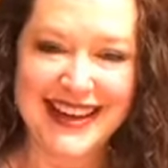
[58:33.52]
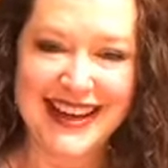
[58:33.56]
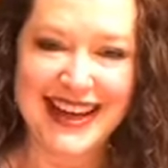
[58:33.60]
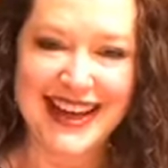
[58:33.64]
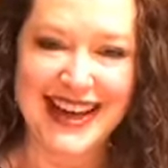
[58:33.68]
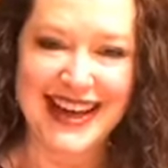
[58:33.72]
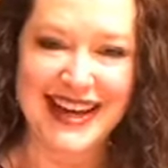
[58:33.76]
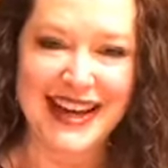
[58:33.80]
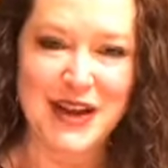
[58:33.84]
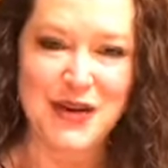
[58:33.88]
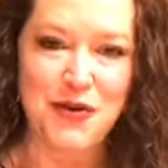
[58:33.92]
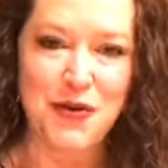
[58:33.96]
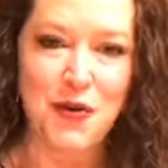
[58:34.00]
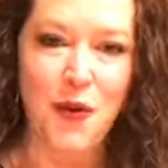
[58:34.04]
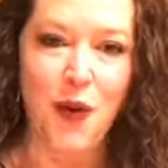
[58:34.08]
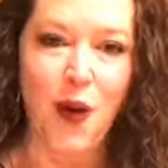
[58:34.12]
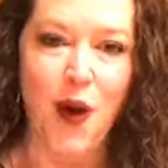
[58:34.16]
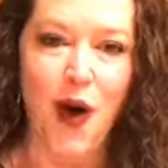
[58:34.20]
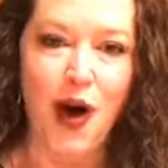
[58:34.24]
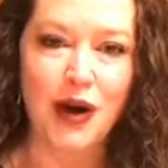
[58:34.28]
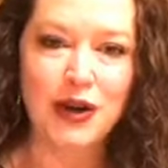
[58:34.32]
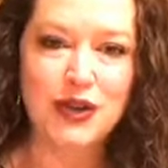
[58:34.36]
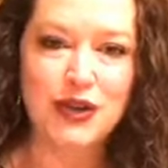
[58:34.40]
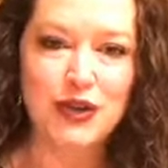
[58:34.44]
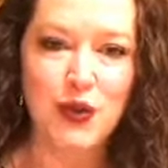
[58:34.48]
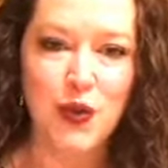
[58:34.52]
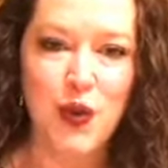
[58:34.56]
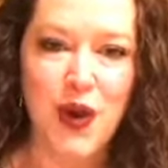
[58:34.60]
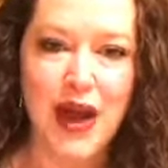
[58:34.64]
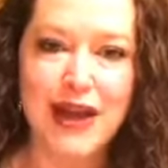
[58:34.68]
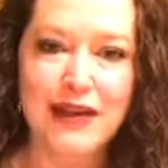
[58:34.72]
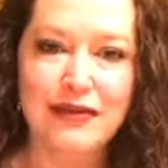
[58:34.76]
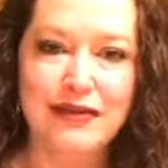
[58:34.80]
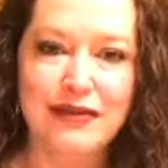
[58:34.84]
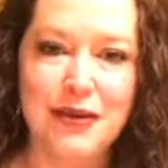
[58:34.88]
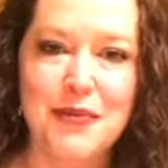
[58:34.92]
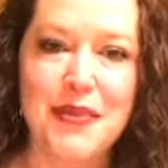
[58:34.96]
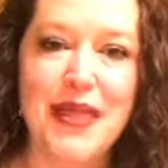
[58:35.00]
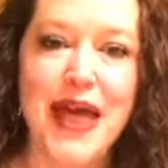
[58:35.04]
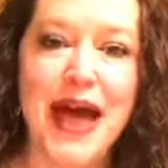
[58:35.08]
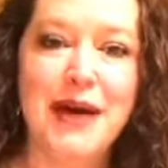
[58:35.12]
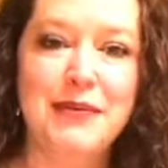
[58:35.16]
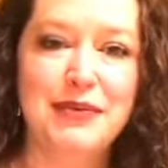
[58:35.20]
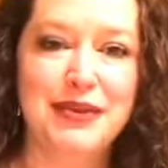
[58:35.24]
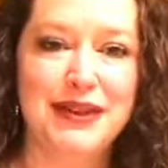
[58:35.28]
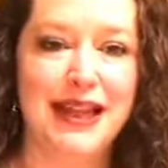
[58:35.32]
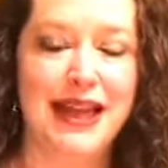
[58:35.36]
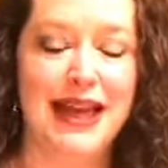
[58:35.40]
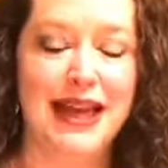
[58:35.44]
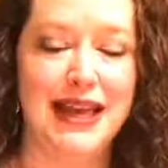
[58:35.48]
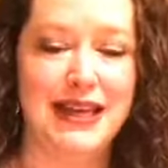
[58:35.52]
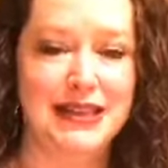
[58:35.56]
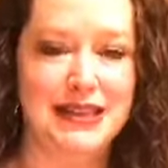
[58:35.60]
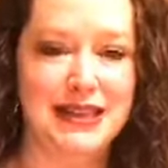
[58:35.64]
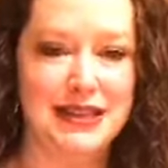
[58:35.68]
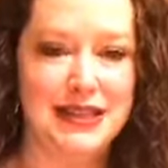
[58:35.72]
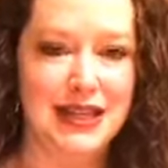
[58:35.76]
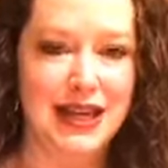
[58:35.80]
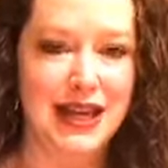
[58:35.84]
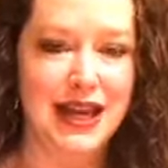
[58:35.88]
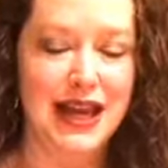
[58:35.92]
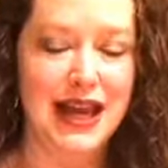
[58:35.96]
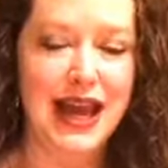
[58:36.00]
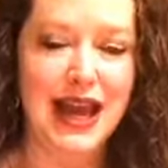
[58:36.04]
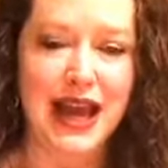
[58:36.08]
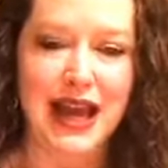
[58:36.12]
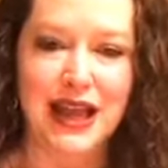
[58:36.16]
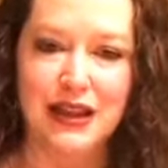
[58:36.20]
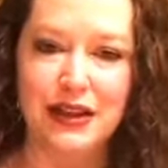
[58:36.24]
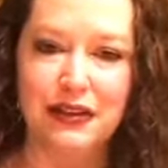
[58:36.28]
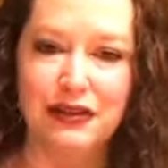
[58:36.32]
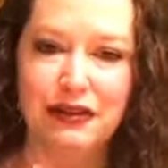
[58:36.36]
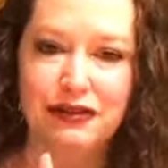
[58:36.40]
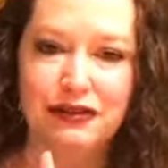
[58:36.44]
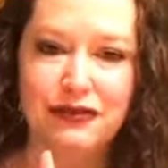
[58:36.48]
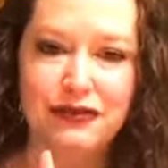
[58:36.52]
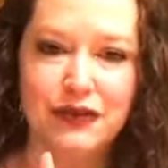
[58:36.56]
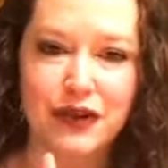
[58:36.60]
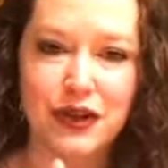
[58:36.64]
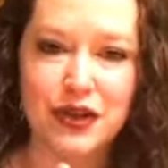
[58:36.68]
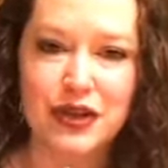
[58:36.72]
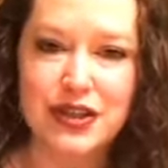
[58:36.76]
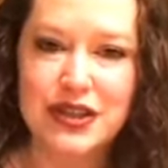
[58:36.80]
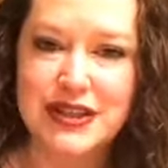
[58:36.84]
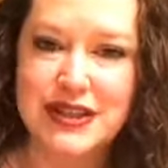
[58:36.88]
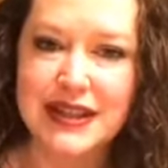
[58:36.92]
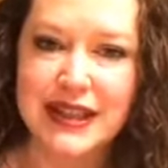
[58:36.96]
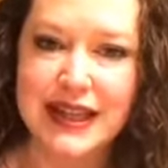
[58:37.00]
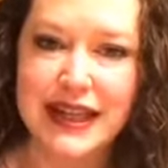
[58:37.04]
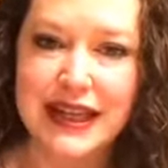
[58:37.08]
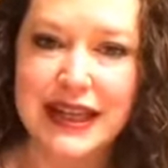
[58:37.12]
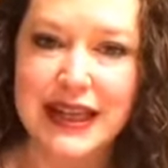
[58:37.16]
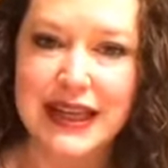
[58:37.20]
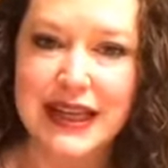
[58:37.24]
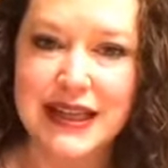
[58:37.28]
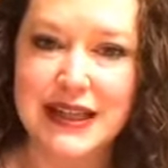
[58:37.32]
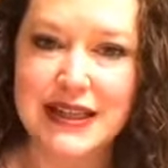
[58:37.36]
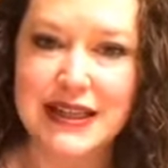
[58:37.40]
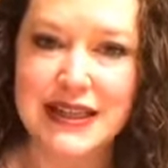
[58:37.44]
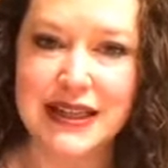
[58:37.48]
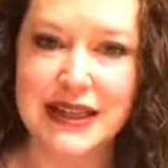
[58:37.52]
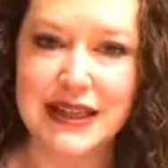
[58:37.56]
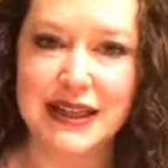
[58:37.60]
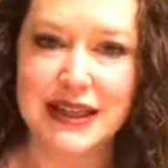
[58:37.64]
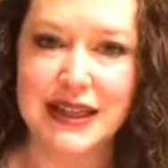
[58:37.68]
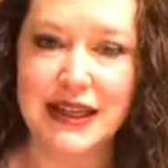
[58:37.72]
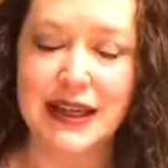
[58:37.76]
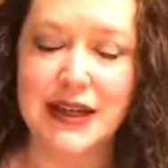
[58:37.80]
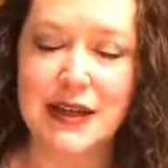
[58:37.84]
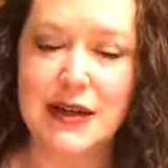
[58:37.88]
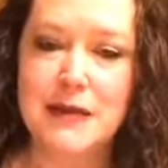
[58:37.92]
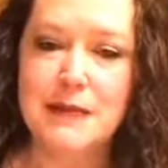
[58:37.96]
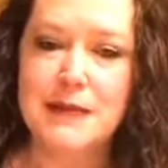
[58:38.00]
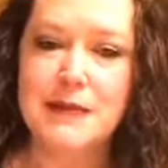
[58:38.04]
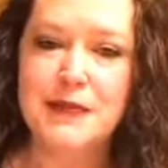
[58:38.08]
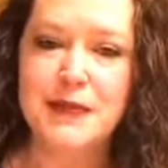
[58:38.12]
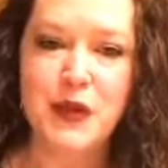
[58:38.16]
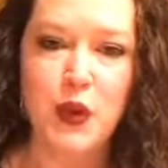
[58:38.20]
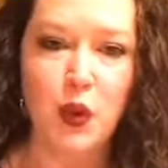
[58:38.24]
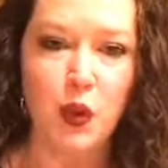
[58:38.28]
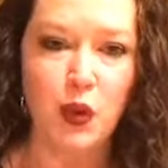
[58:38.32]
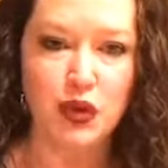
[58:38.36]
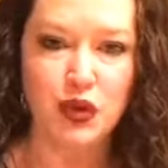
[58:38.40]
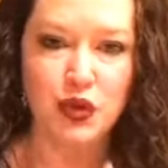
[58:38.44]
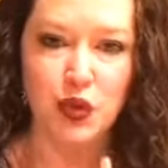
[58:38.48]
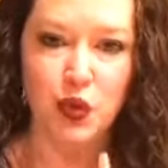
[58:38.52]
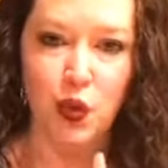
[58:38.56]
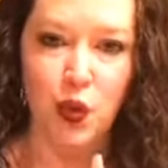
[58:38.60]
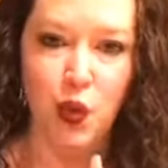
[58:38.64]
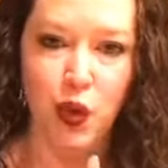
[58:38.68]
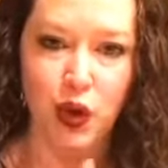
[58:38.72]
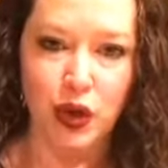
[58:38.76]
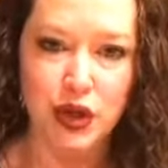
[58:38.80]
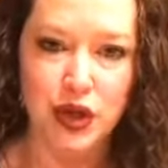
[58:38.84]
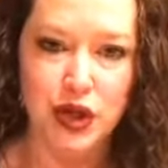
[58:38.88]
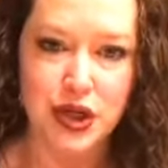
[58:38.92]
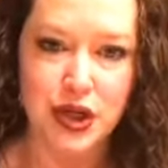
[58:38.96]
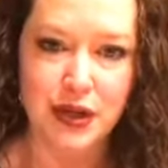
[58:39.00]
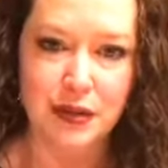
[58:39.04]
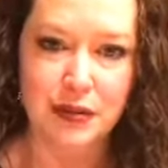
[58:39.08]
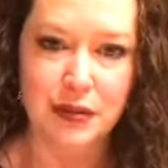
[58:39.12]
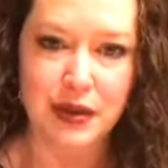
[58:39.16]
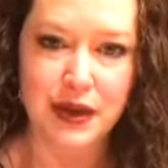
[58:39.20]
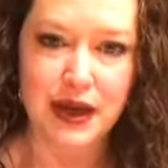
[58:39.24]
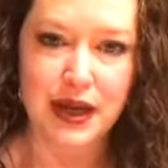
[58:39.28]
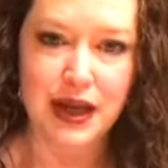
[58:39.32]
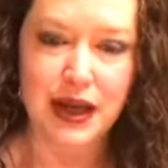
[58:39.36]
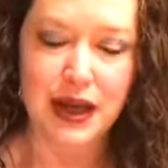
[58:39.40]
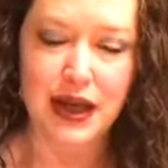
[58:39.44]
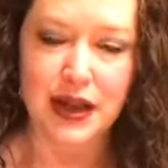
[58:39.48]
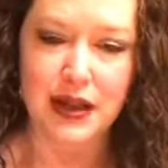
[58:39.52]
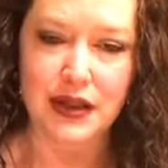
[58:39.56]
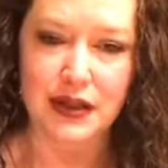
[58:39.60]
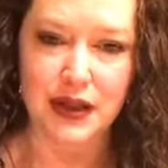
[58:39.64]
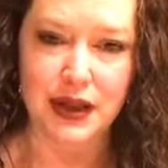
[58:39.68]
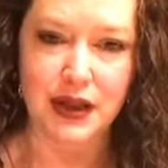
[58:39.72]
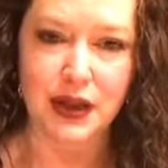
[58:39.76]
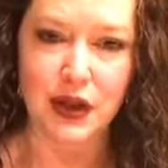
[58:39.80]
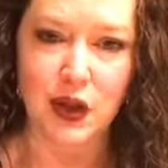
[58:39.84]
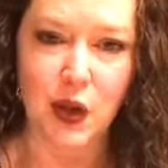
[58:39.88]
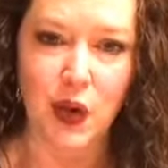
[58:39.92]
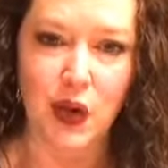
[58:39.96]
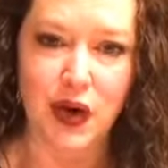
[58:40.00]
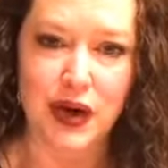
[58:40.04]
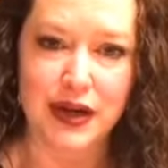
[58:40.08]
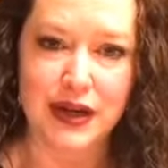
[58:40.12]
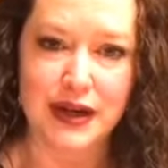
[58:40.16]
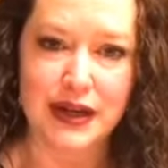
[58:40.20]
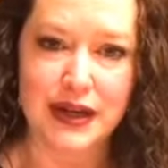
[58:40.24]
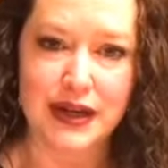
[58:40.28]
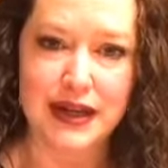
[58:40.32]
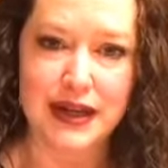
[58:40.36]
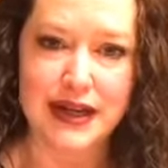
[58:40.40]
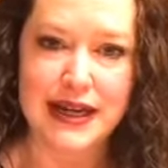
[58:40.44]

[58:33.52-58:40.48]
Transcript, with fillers: And he walked away from that place. And the first thing he did was worship the Lord.